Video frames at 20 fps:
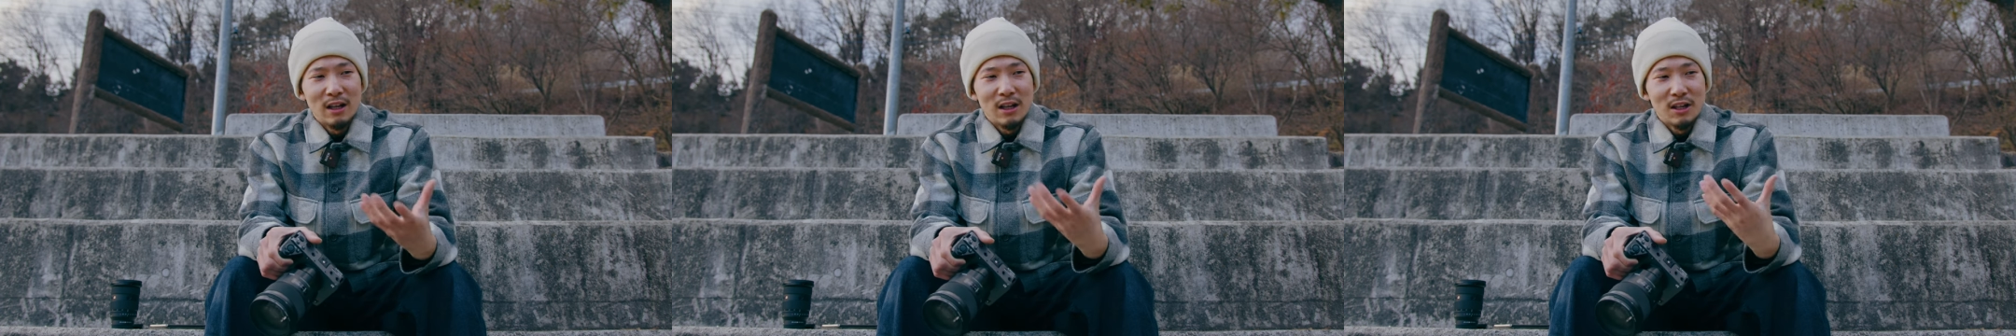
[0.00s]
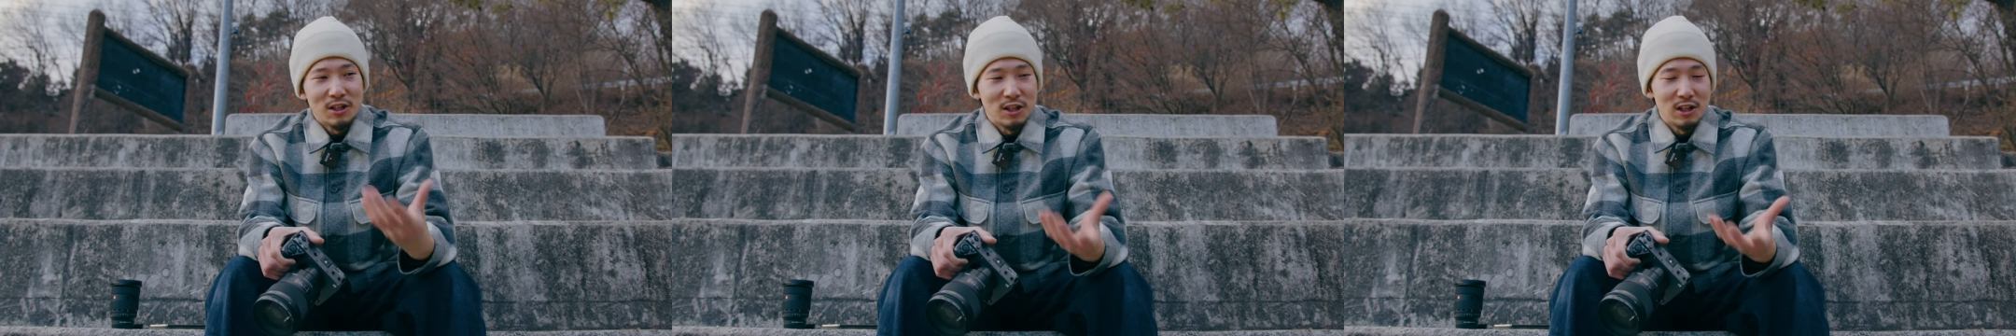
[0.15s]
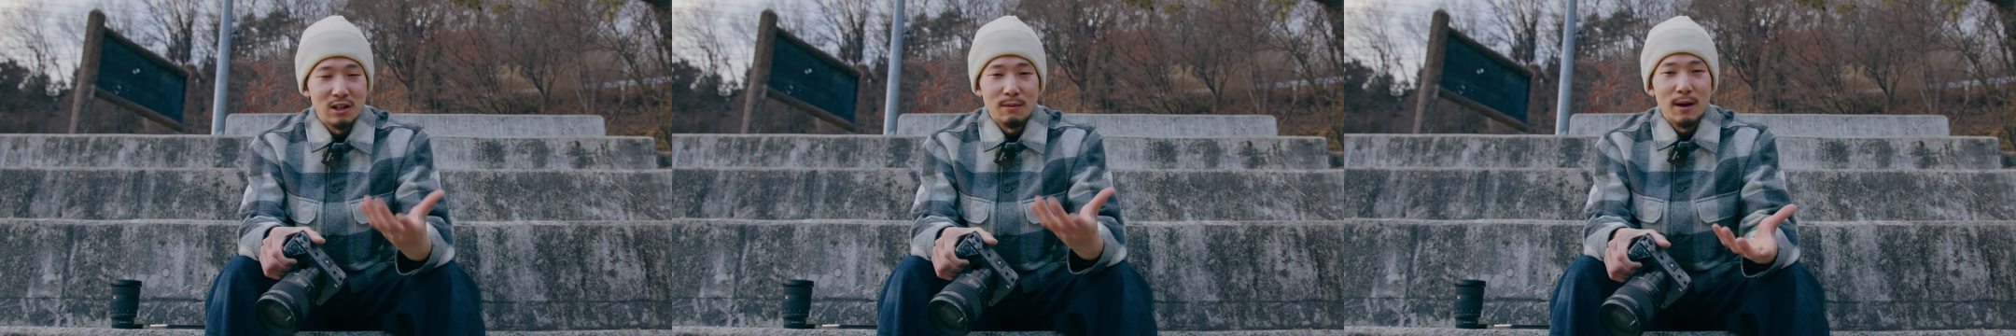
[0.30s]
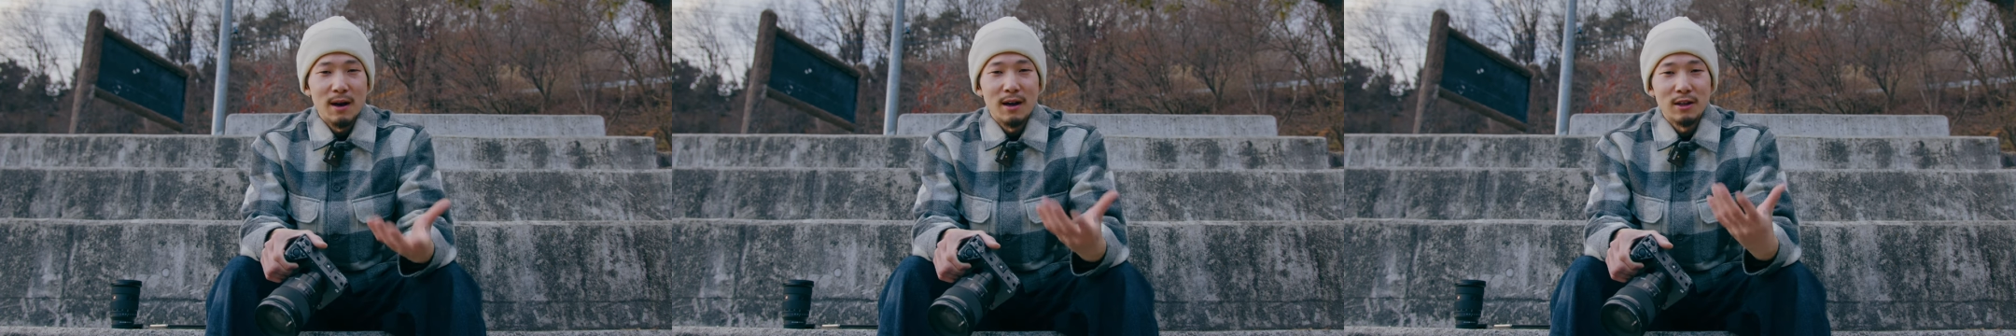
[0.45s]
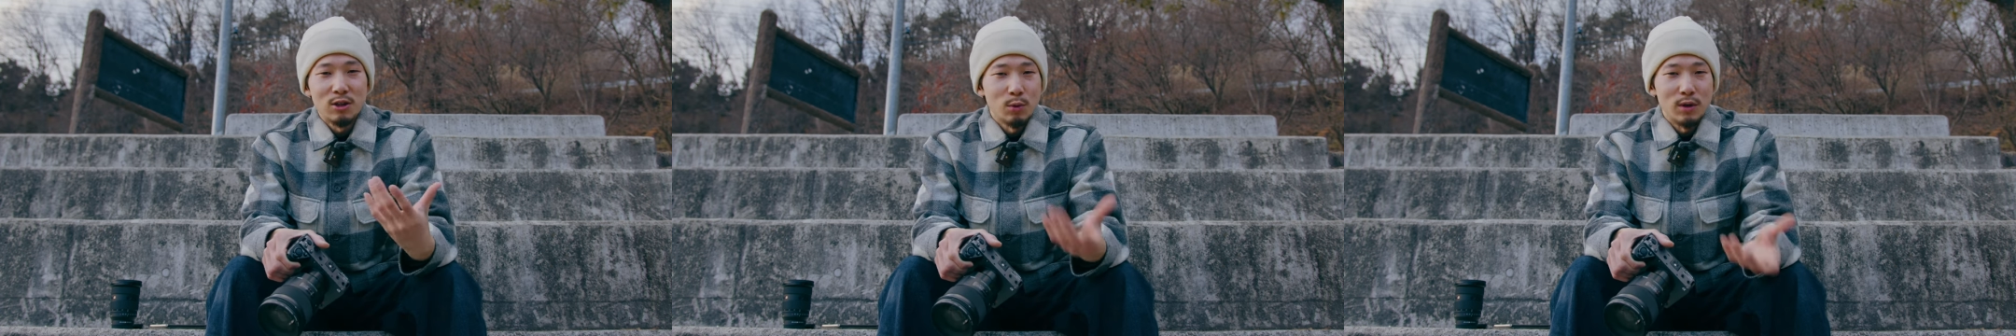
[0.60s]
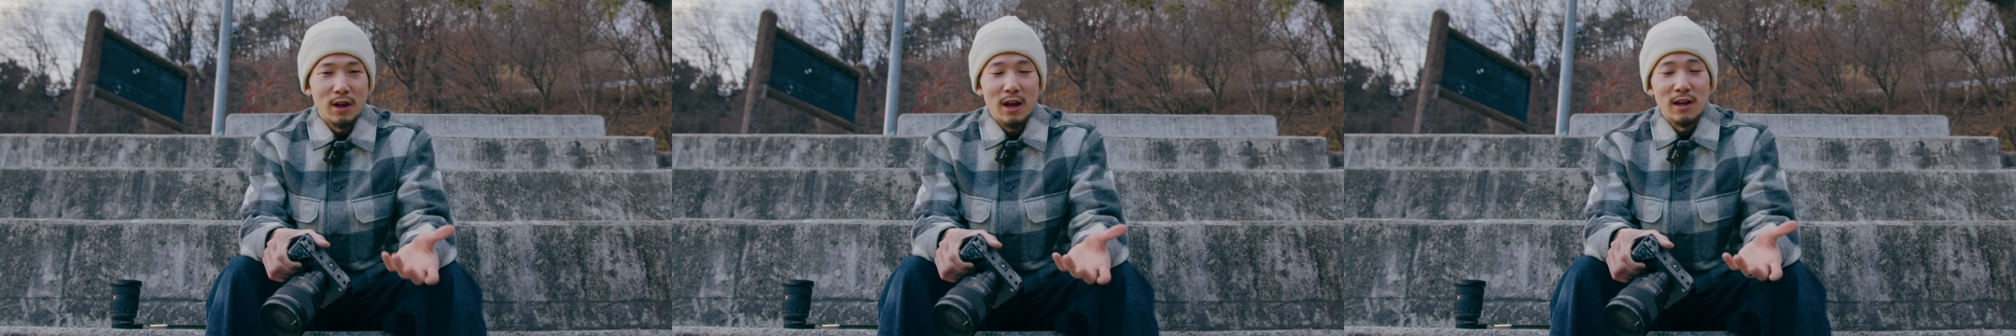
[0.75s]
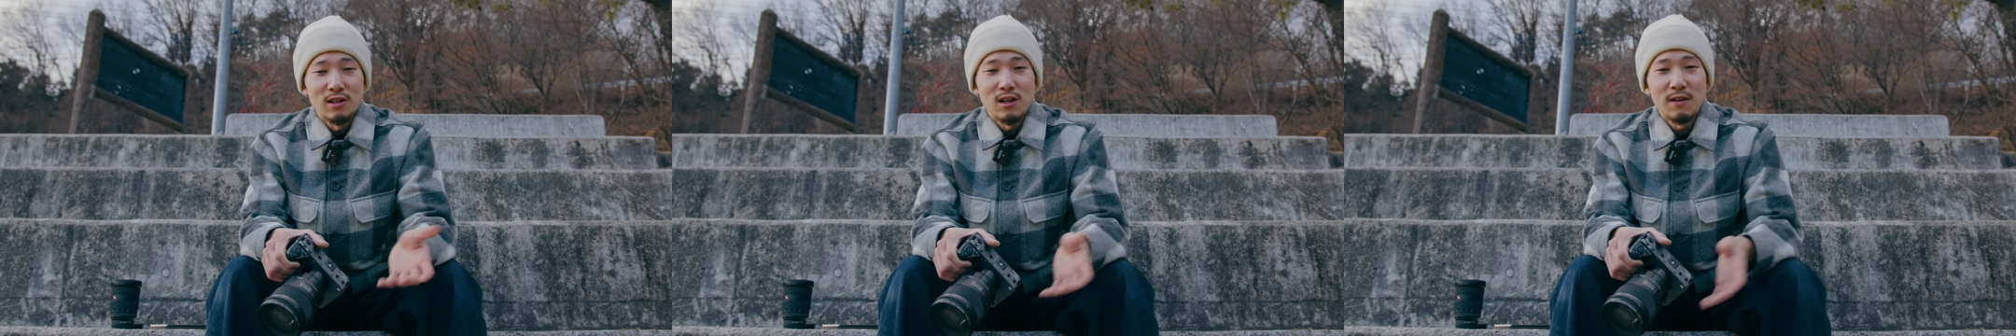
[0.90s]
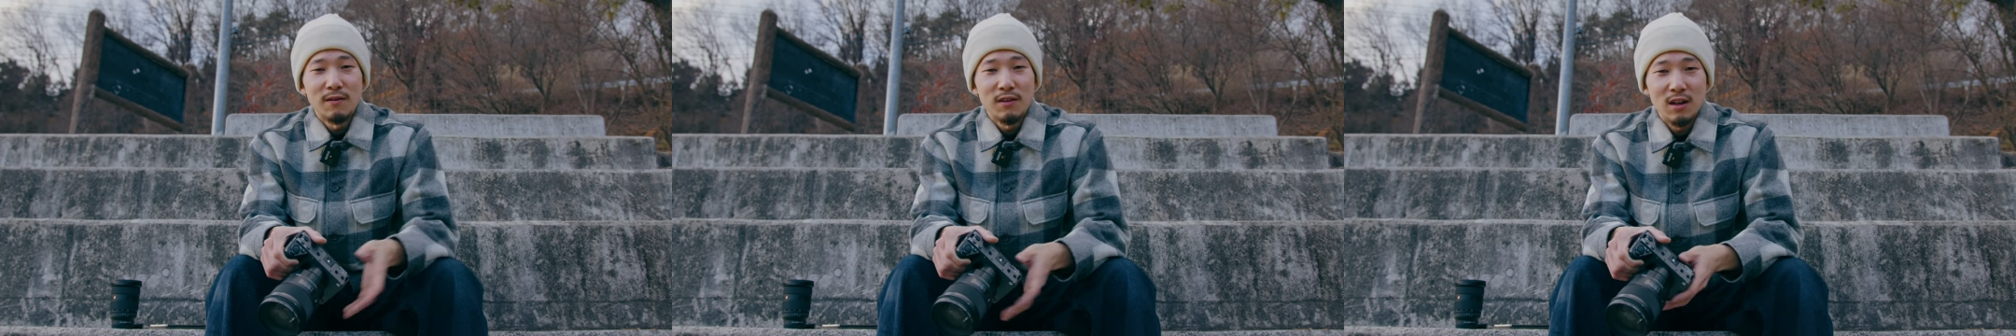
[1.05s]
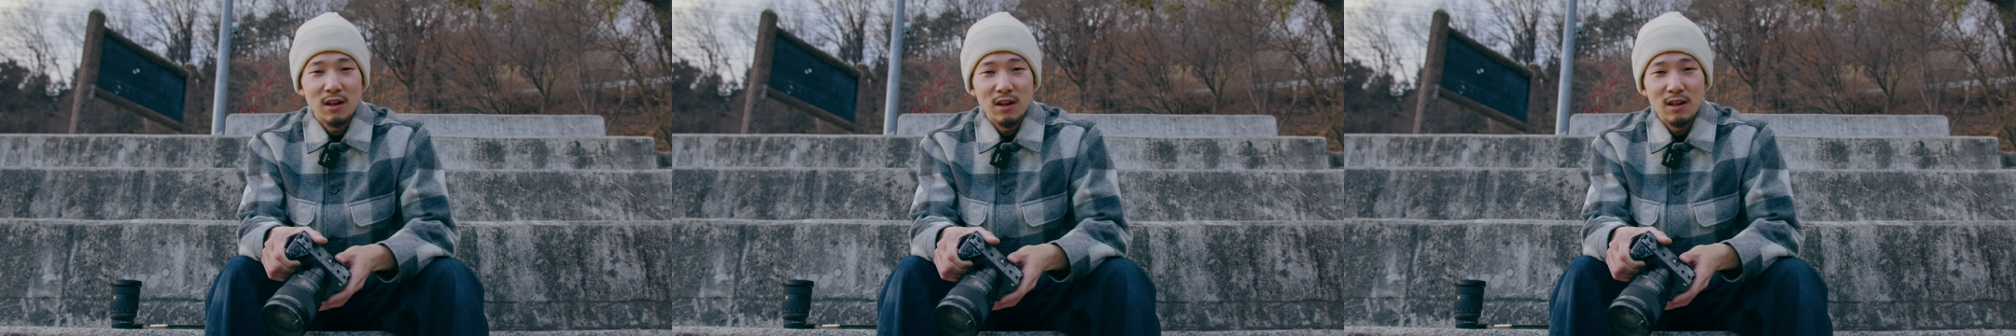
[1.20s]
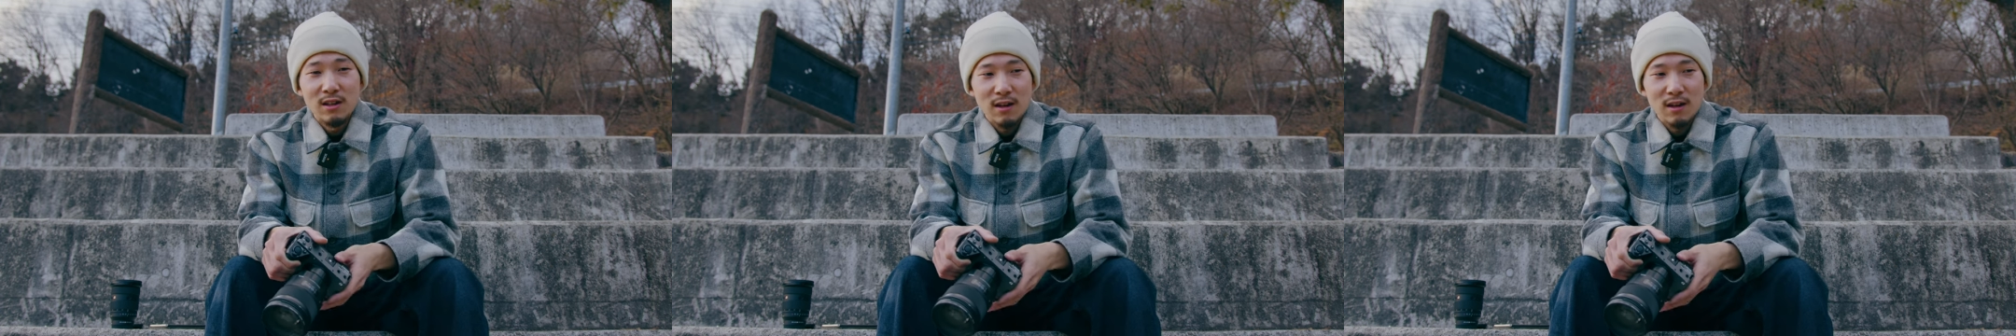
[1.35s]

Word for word: Sigma twenty-eight seventy,